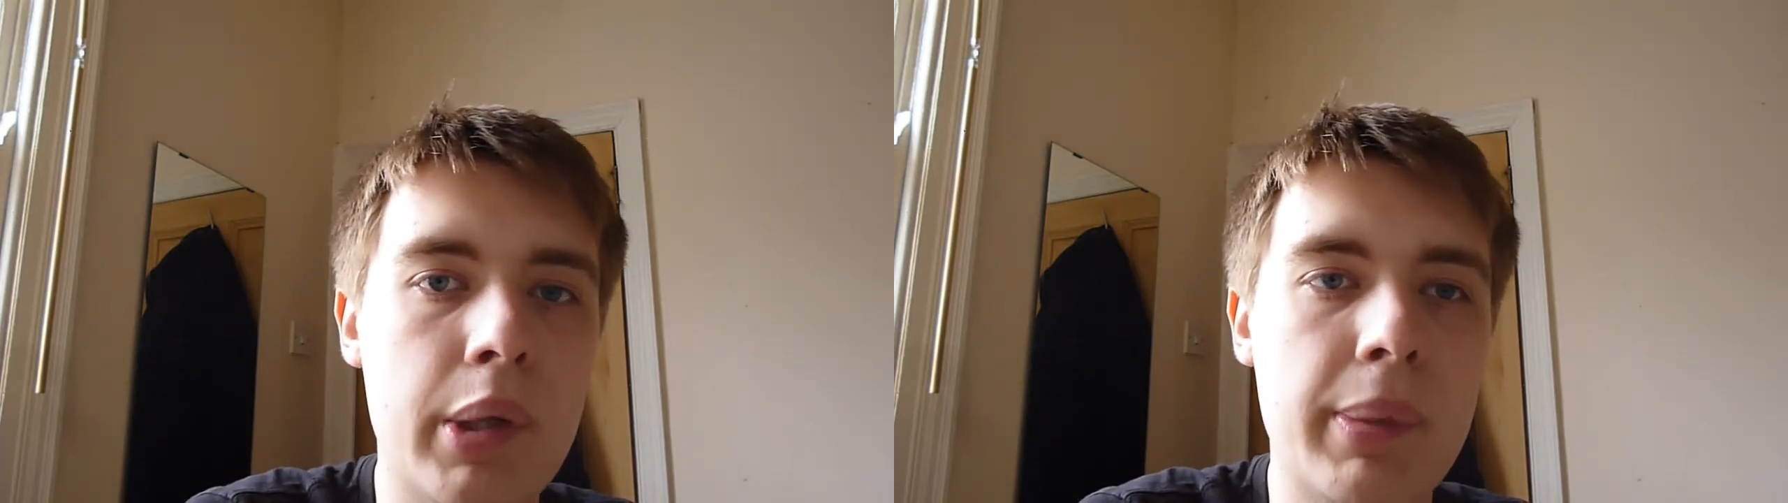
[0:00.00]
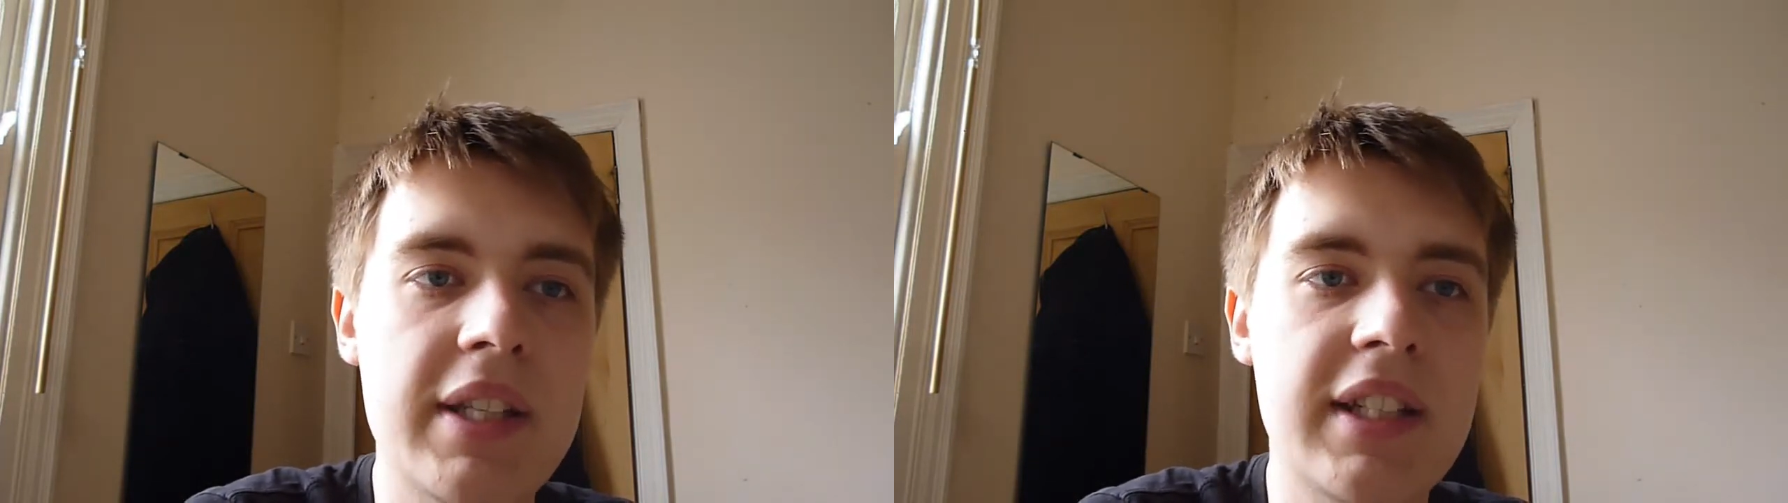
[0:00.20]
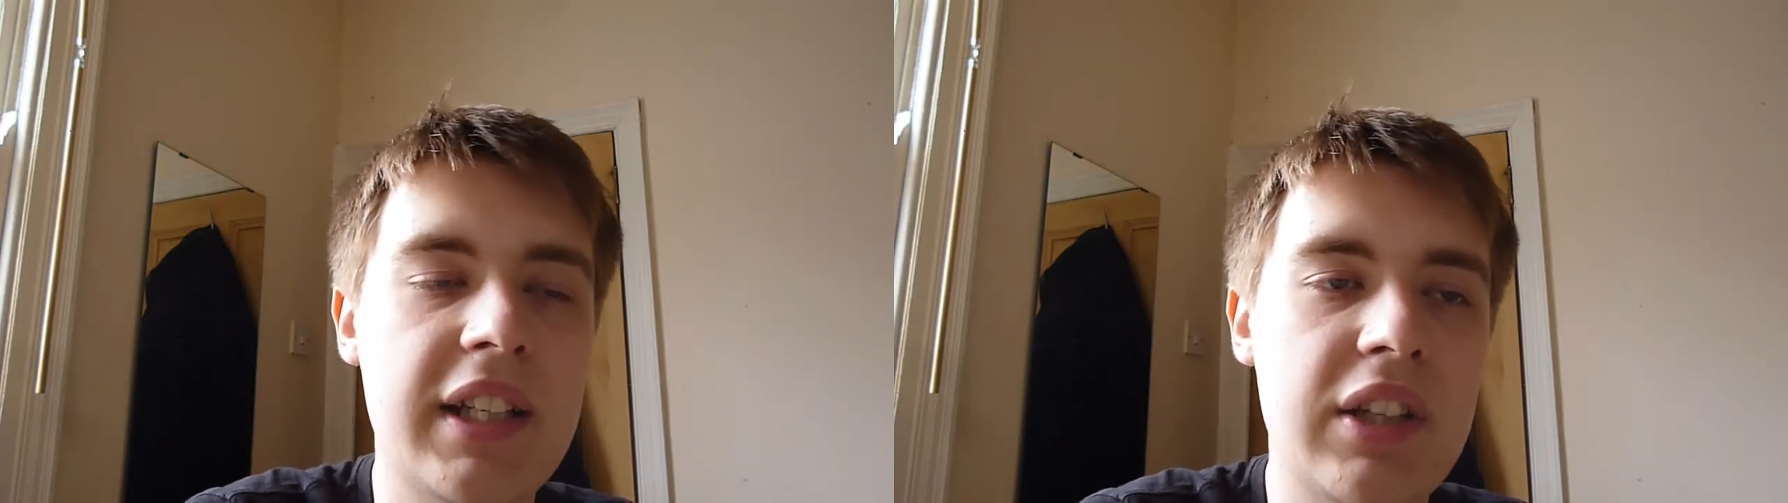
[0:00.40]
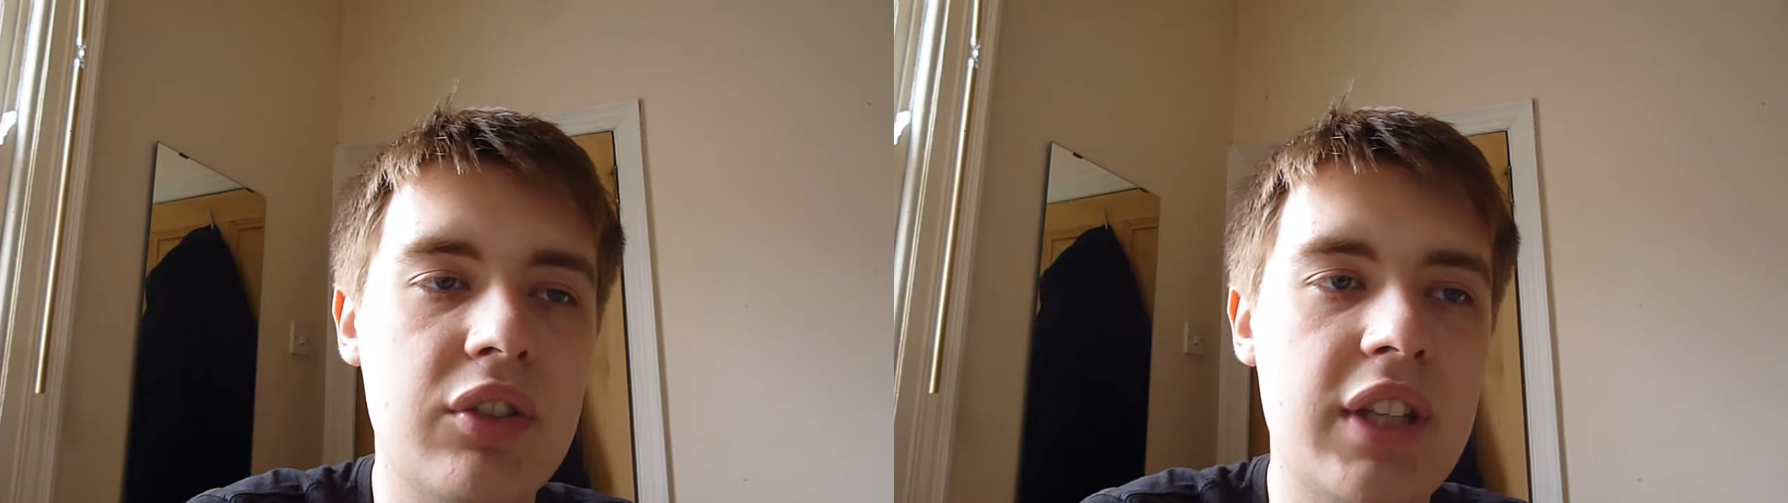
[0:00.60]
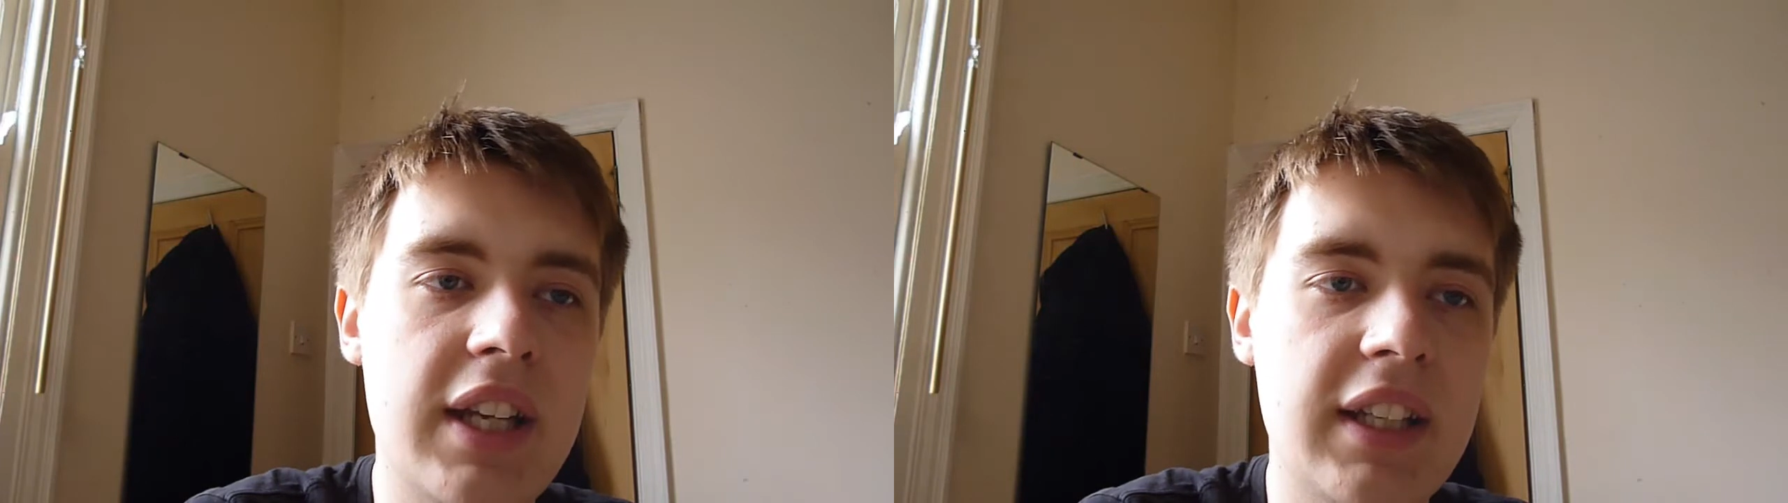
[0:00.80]
But basically,
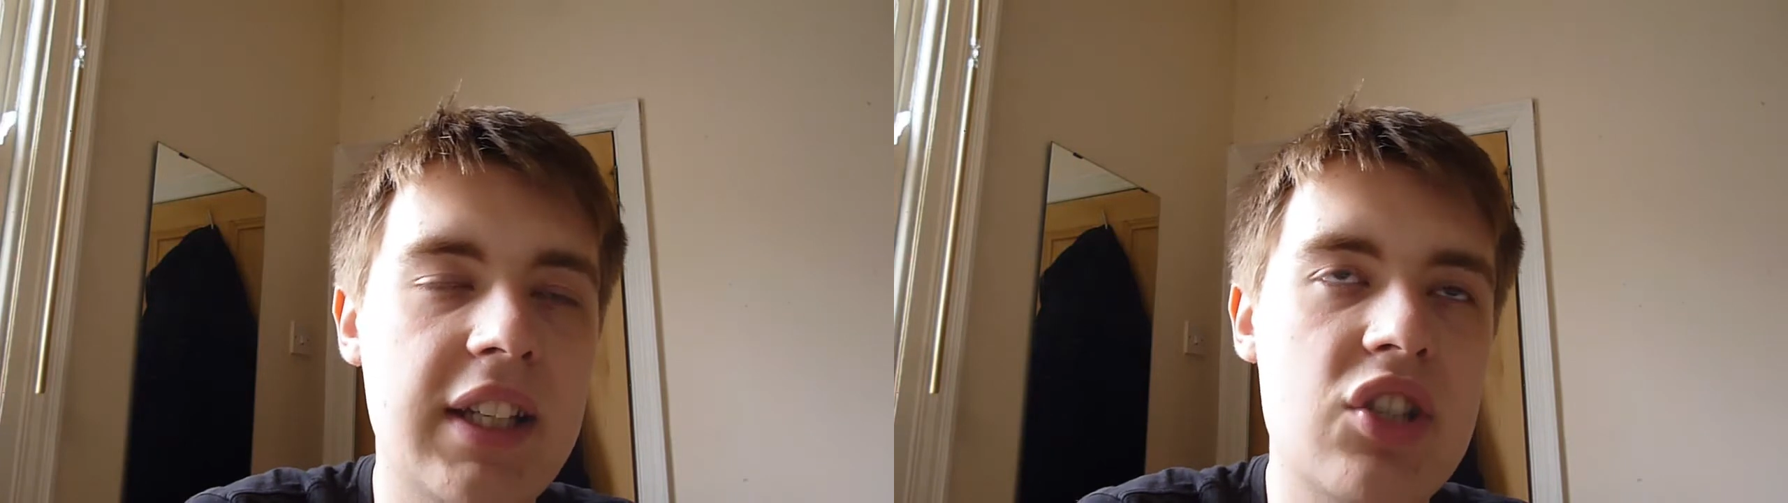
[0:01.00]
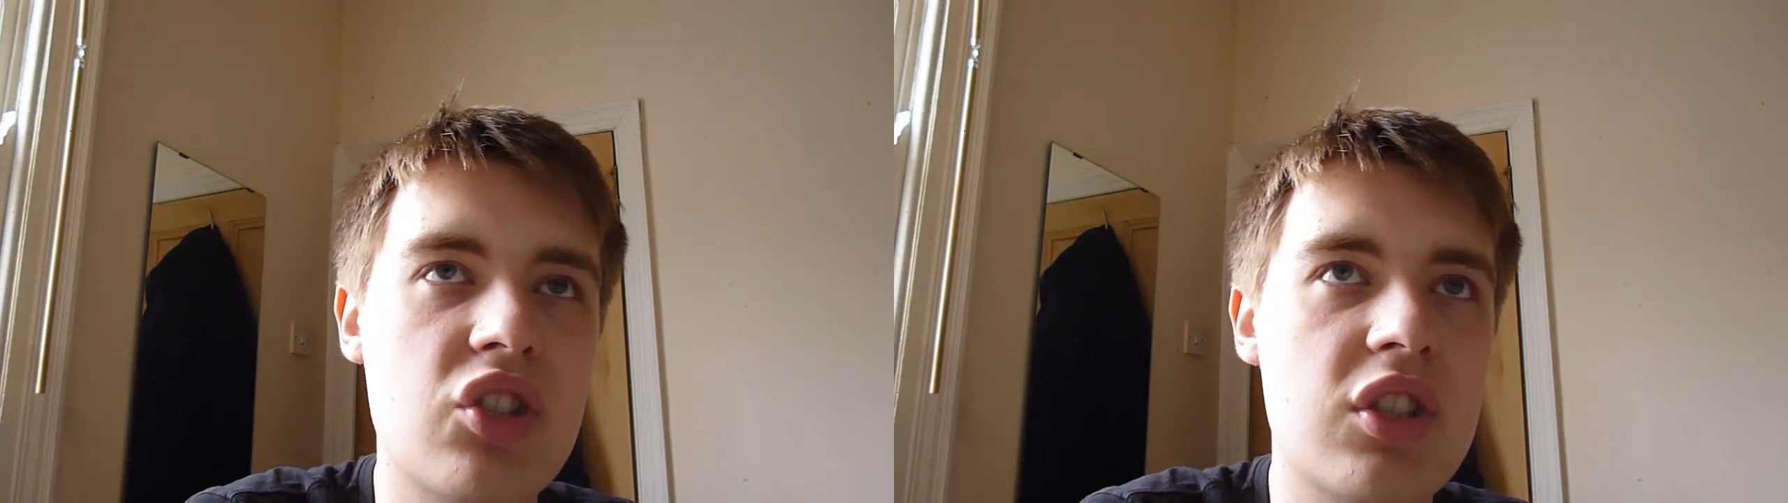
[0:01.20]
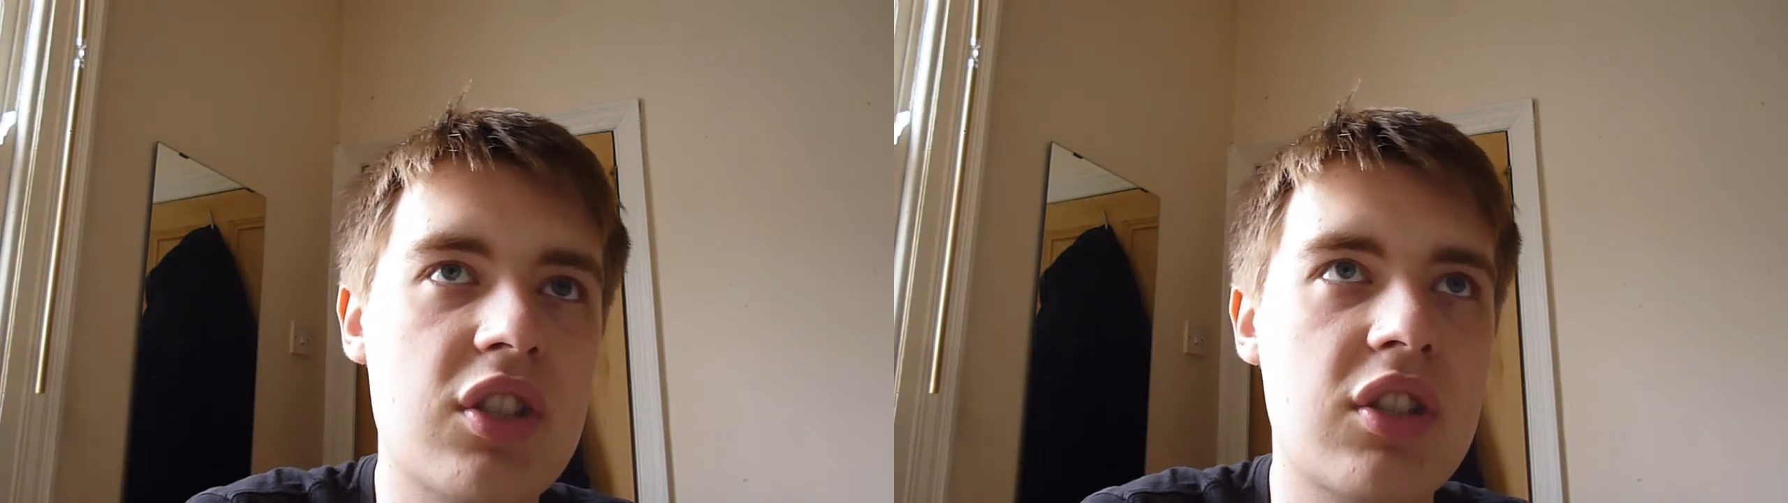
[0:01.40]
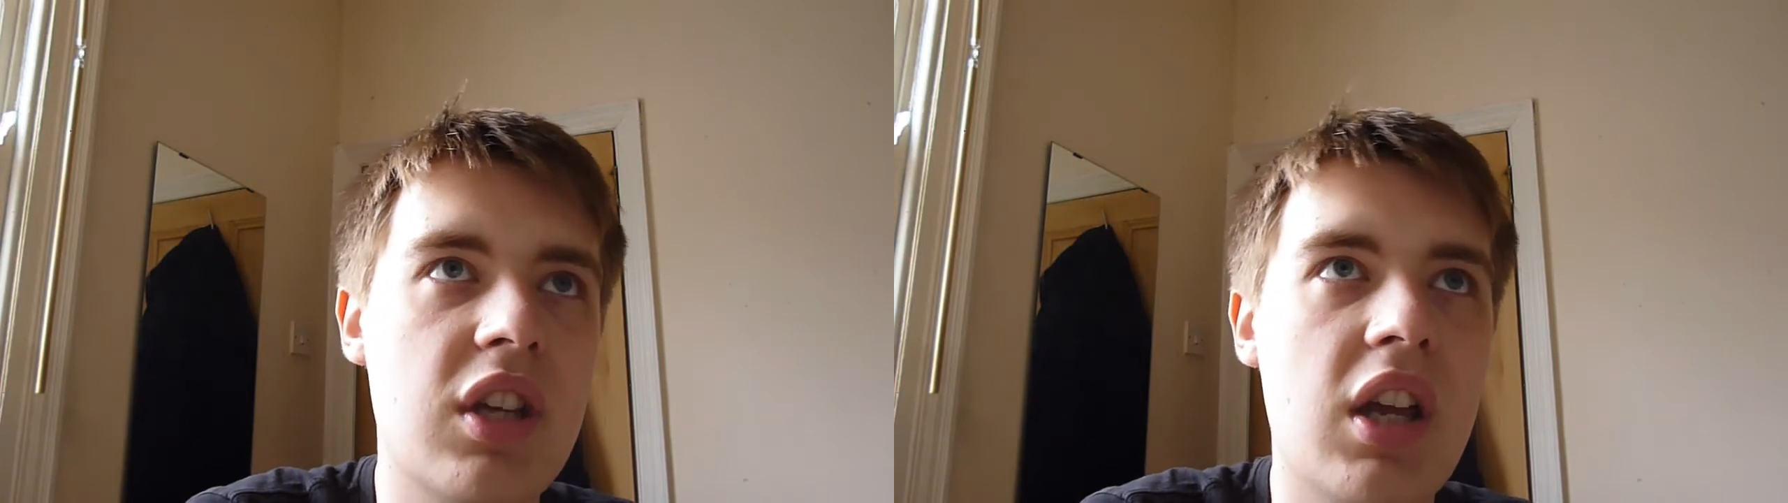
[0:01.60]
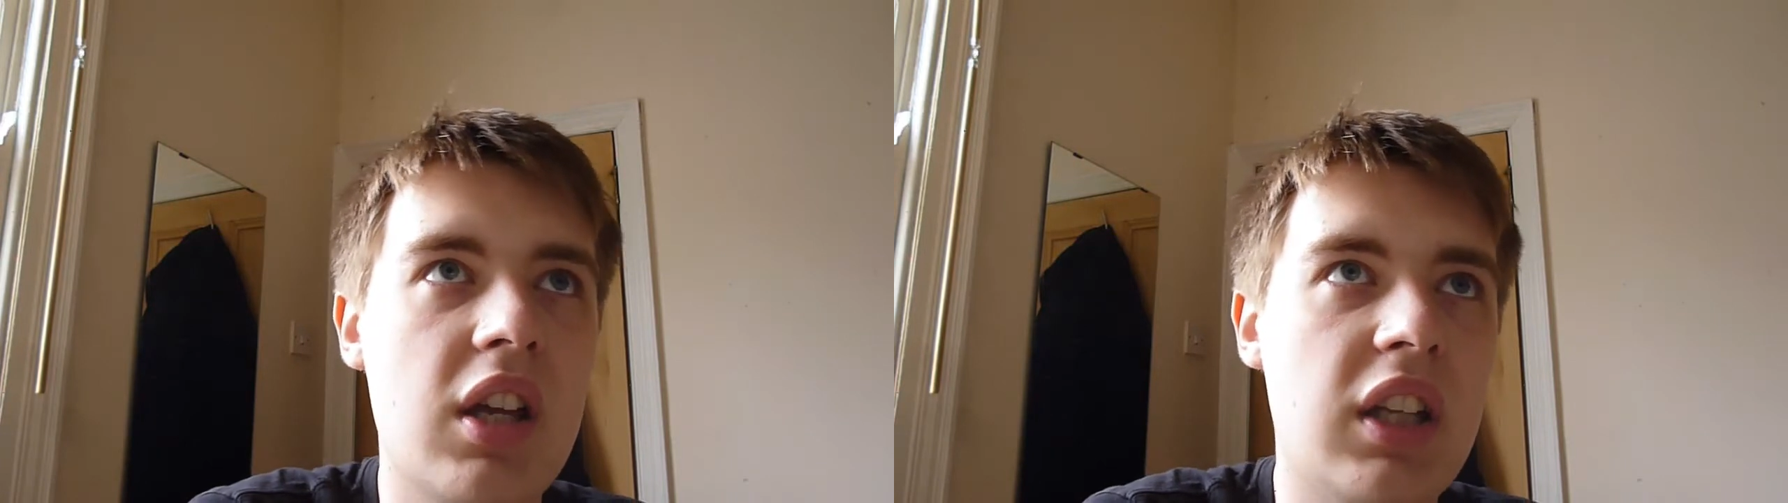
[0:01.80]
your deck is just